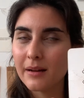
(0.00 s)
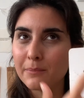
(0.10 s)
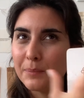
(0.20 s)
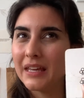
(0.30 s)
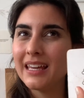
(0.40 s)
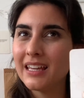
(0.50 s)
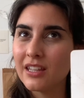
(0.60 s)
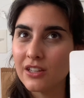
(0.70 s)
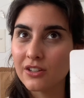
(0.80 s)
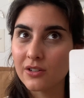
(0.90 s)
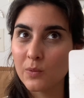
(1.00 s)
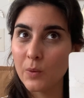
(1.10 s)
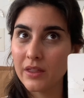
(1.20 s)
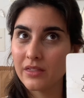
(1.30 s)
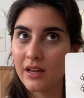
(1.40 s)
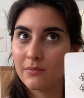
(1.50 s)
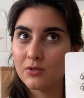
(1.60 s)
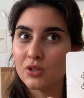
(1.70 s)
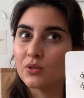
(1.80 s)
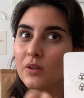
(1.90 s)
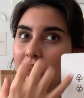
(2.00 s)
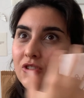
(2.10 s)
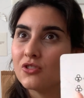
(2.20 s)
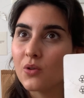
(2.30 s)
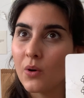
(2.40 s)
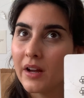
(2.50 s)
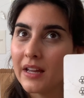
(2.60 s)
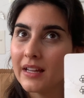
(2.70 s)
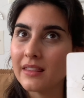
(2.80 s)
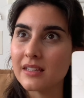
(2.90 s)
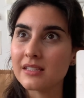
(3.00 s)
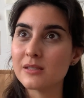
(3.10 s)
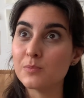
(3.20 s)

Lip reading: be here with them, to enjoy this